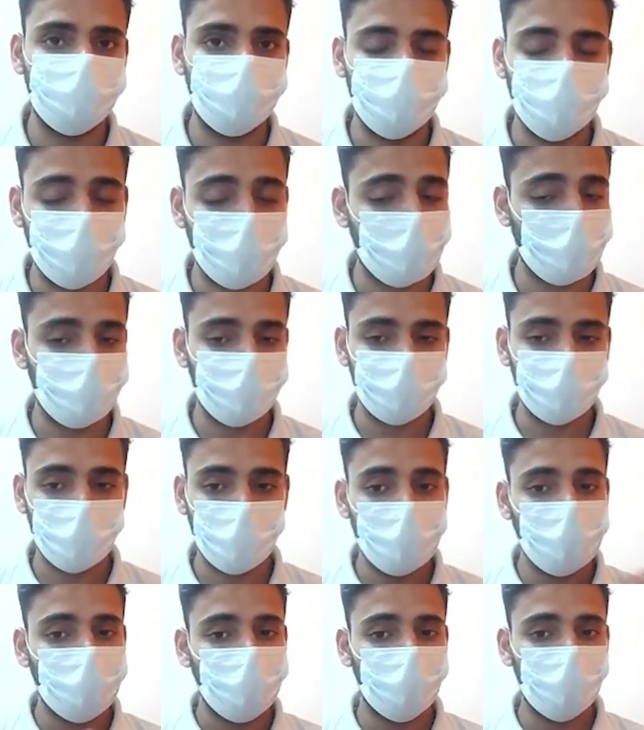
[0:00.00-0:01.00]
Okay,
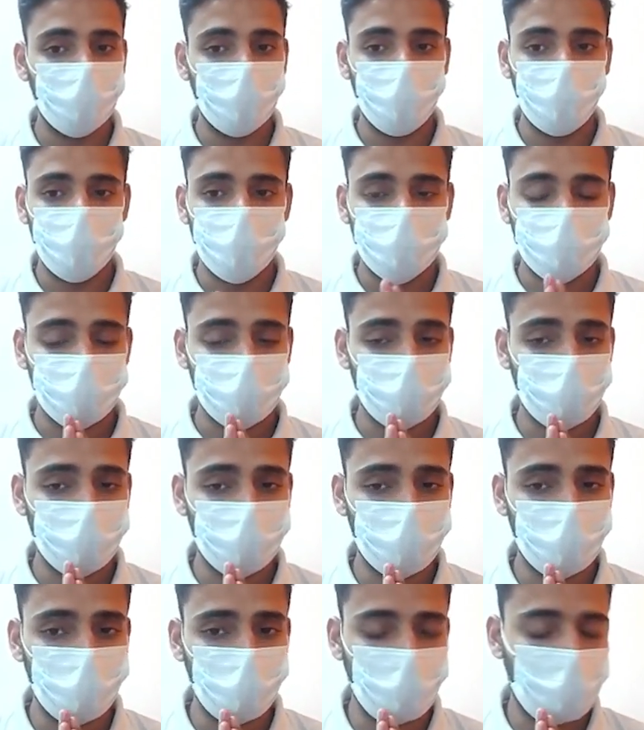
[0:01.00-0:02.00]
so
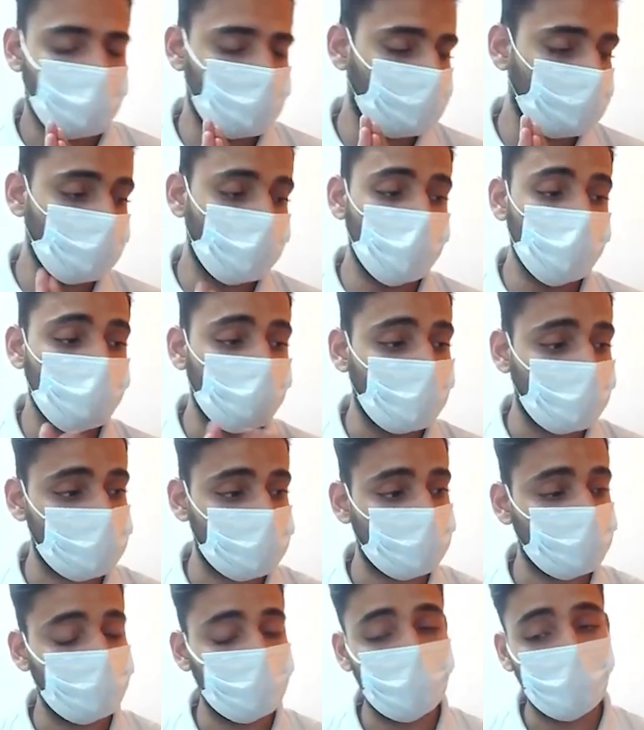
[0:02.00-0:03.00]
we won't mess up
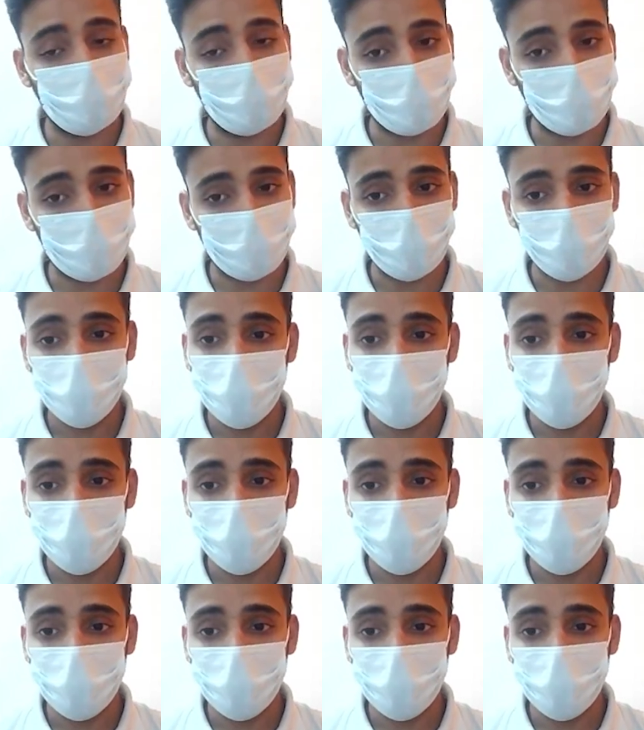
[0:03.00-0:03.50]
with the head.